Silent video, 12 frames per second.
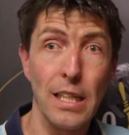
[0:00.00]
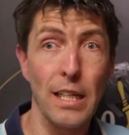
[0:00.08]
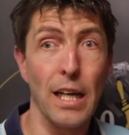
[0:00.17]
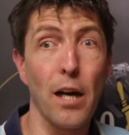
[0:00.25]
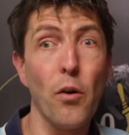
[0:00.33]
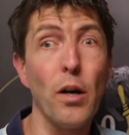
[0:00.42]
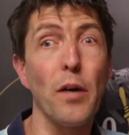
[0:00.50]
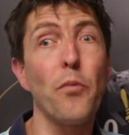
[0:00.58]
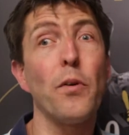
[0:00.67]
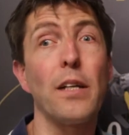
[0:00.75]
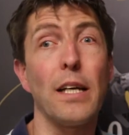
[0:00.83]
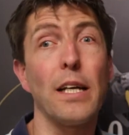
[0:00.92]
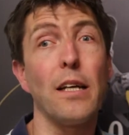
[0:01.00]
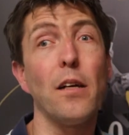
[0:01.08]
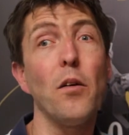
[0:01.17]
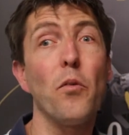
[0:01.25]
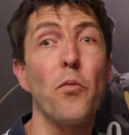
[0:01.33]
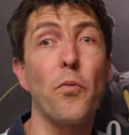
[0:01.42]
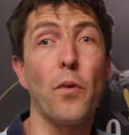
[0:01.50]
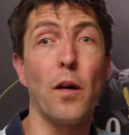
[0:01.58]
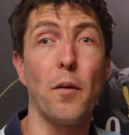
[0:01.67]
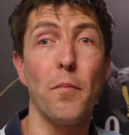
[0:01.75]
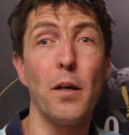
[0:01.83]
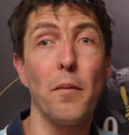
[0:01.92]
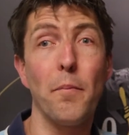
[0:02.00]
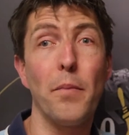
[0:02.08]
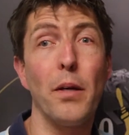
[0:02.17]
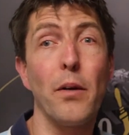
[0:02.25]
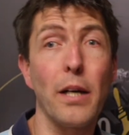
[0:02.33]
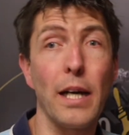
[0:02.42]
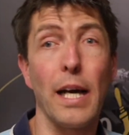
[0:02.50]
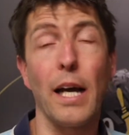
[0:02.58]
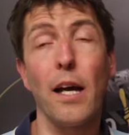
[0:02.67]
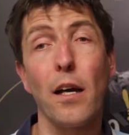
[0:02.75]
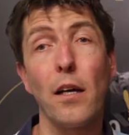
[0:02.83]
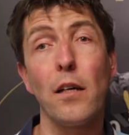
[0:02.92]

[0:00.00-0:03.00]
Now everything from beer keg